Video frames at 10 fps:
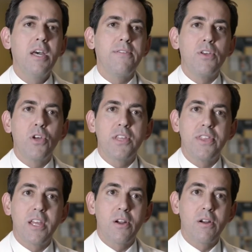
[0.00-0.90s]
If you look at
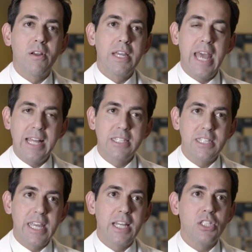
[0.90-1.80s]
their CAT
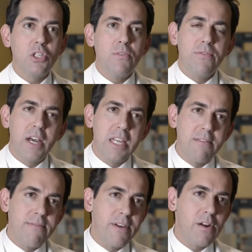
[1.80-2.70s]
scans, you find a
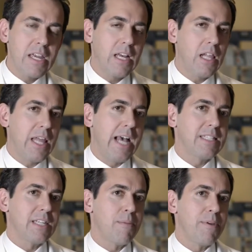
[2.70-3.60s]
very
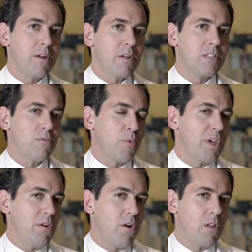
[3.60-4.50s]
classic appearance of what we
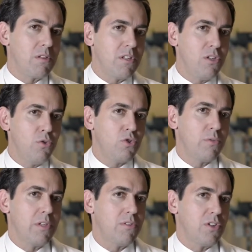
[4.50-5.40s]
call
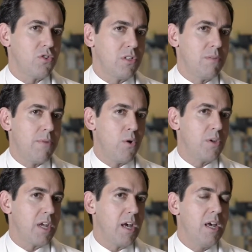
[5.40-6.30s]
usual interstitial
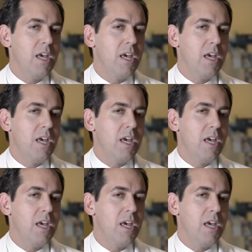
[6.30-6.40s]
pneumonia,